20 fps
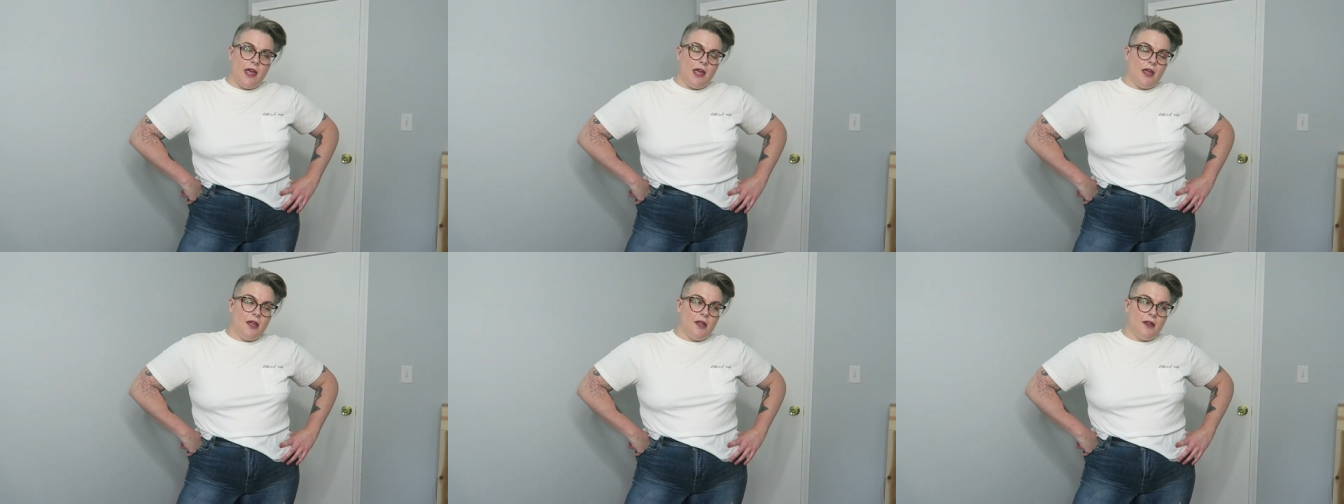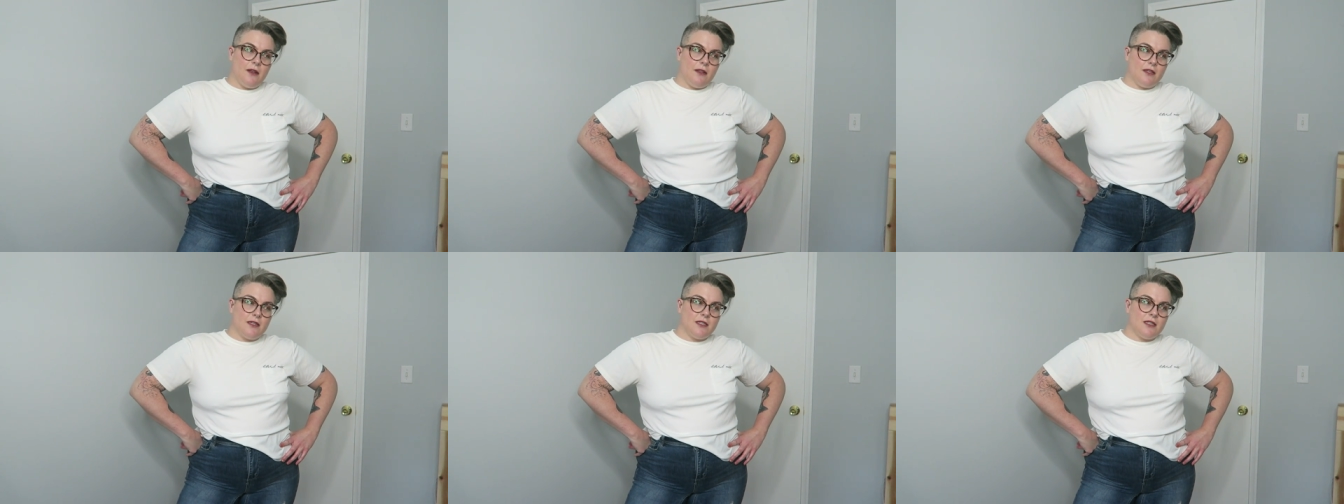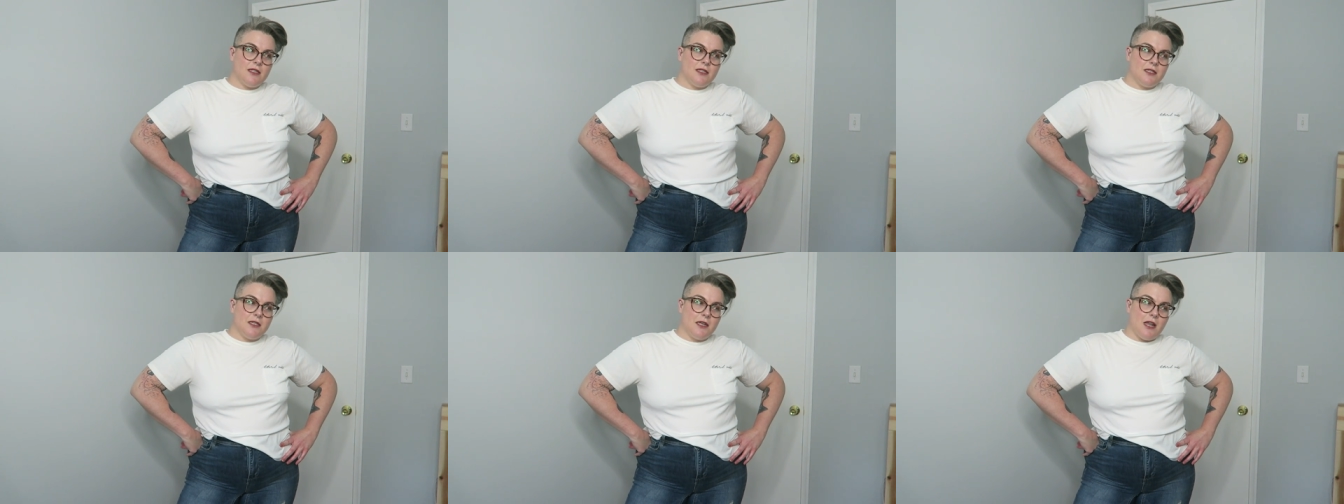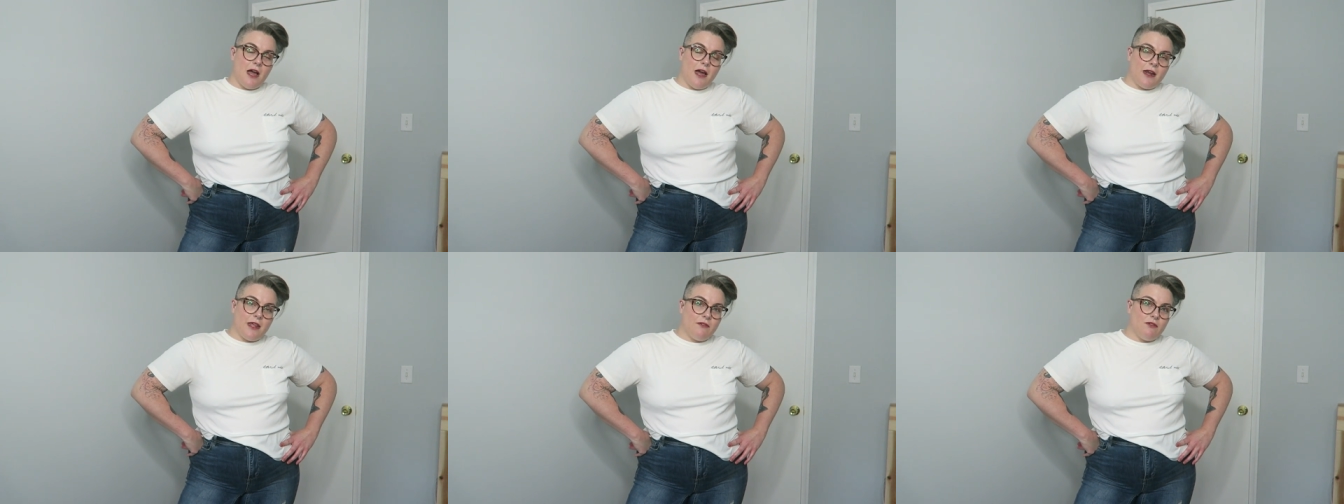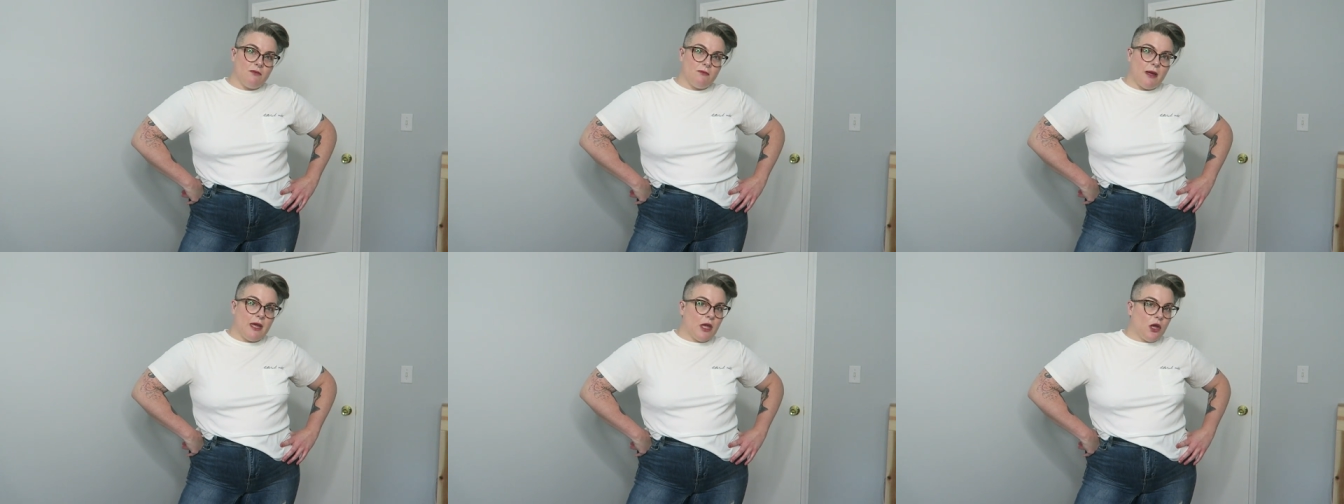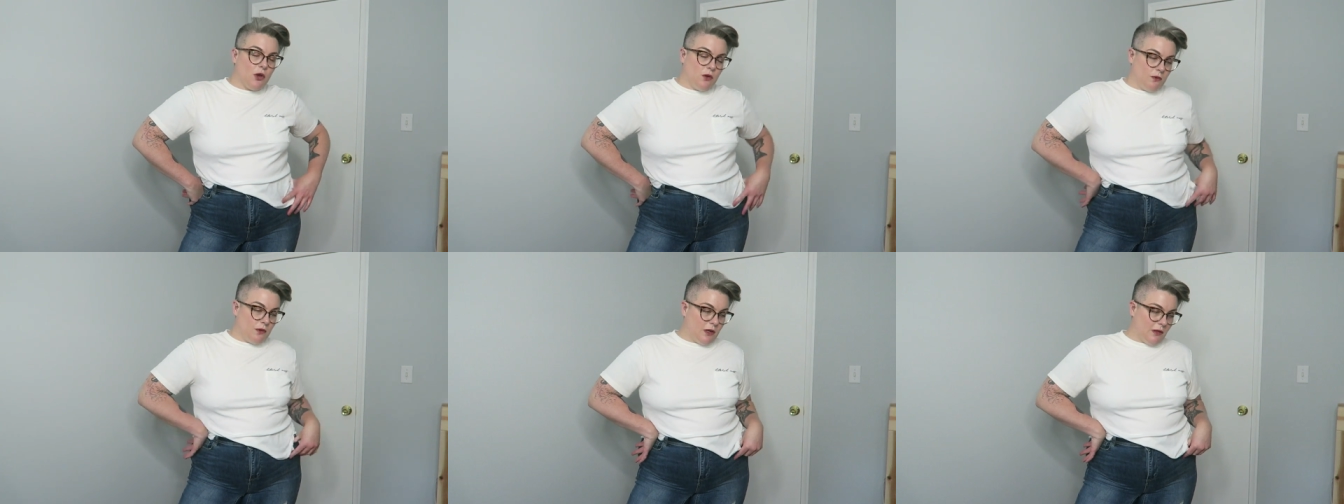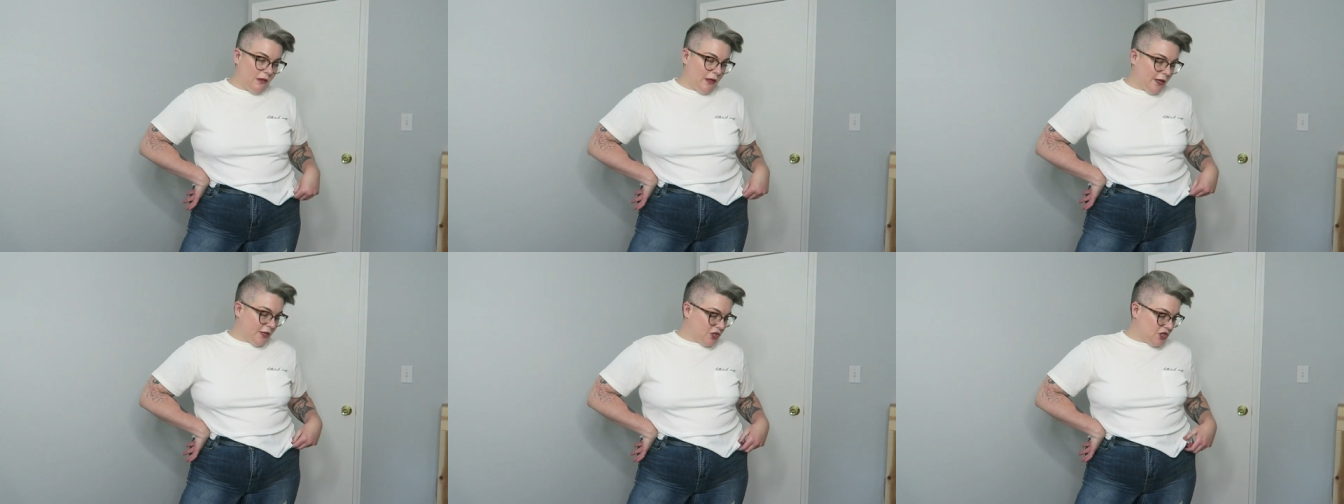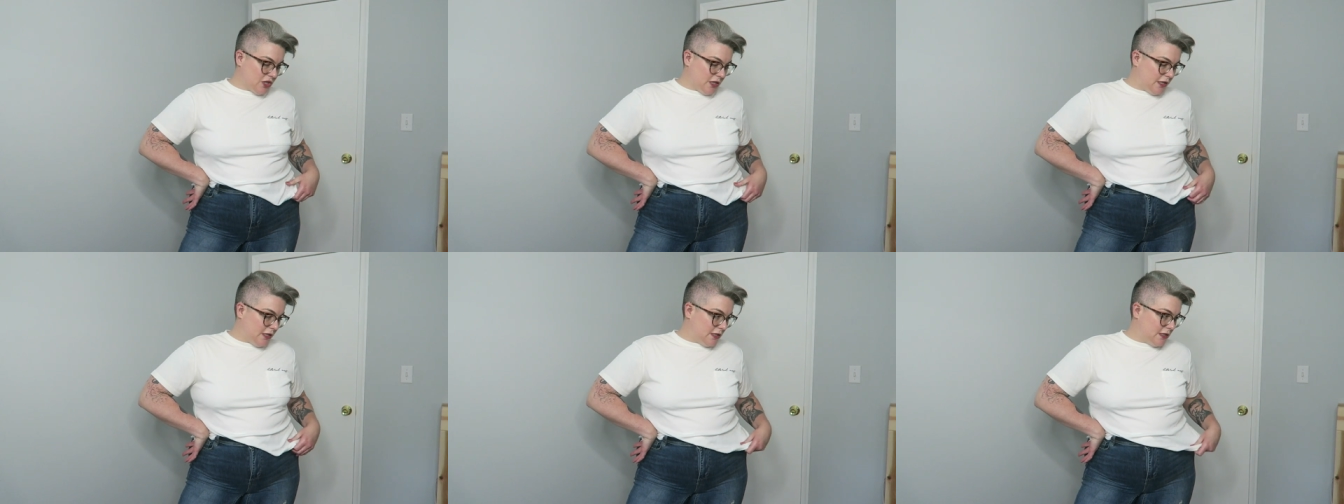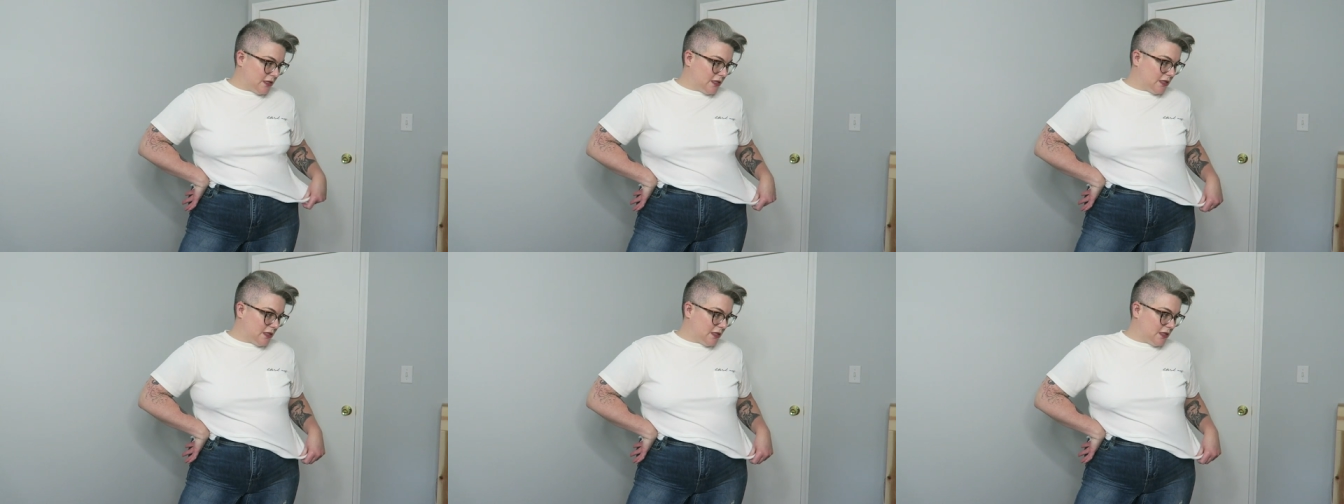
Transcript: and this is not even my coat collection